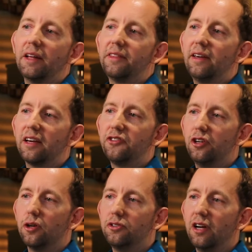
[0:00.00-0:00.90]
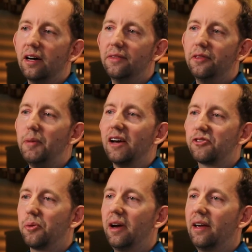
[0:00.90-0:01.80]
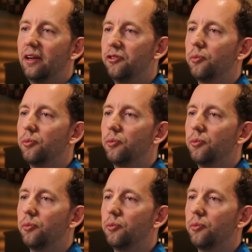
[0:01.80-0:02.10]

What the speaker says: I think SEO done the best way is a